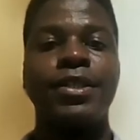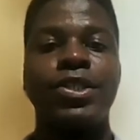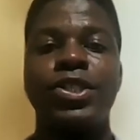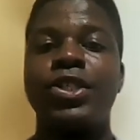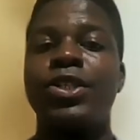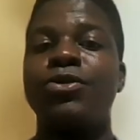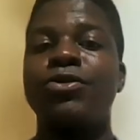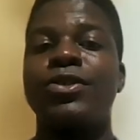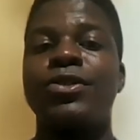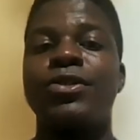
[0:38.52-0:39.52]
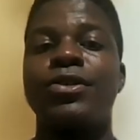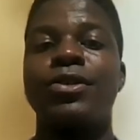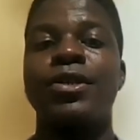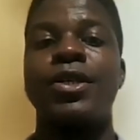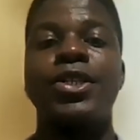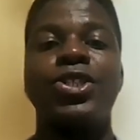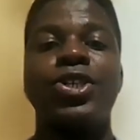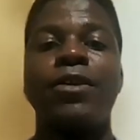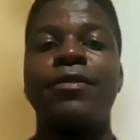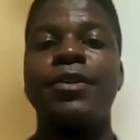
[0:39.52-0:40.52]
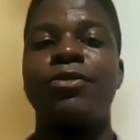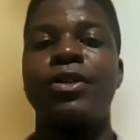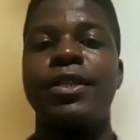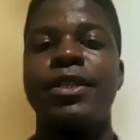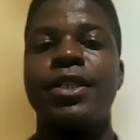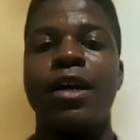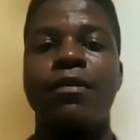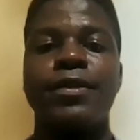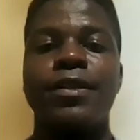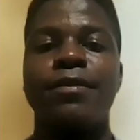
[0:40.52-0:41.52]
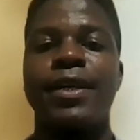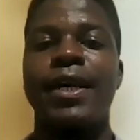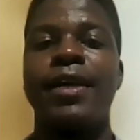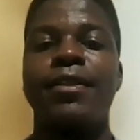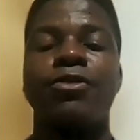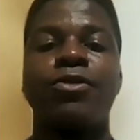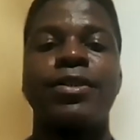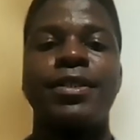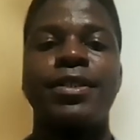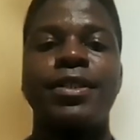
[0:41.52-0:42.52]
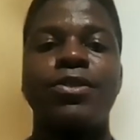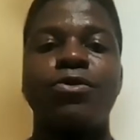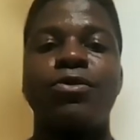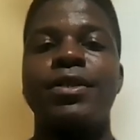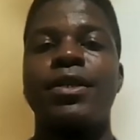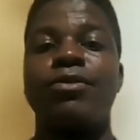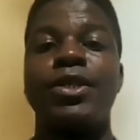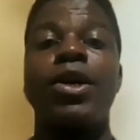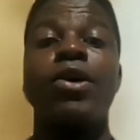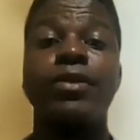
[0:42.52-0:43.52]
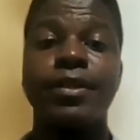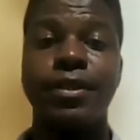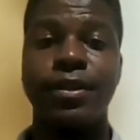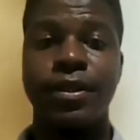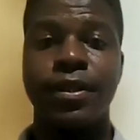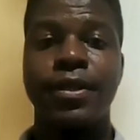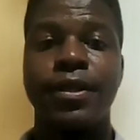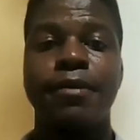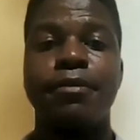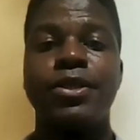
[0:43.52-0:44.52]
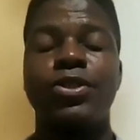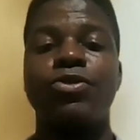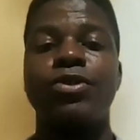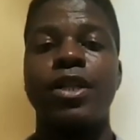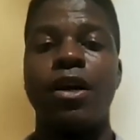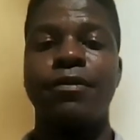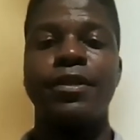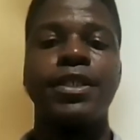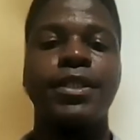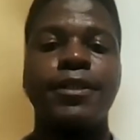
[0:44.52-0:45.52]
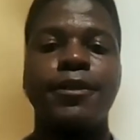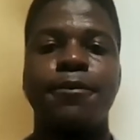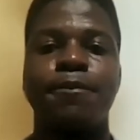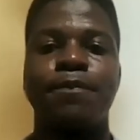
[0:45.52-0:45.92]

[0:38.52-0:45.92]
She used to joyfully read the novels of Agatha Christie, who was a renowned mystery novelist.